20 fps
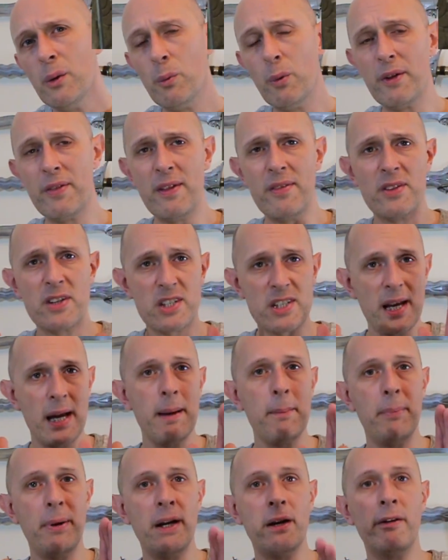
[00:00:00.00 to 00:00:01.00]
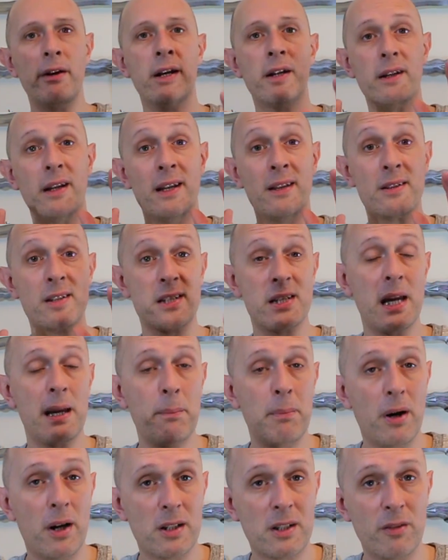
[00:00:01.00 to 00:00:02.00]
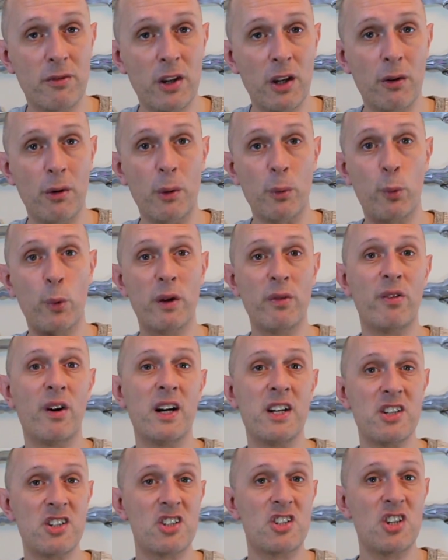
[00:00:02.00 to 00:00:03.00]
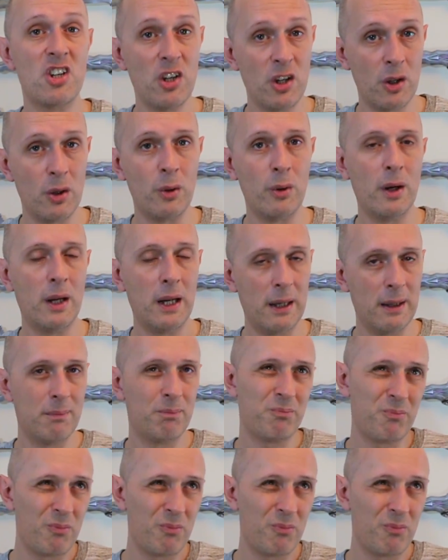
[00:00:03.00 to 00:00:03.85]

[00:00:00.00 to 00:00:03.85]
within the same period in the same part of Europe, we find two, uh,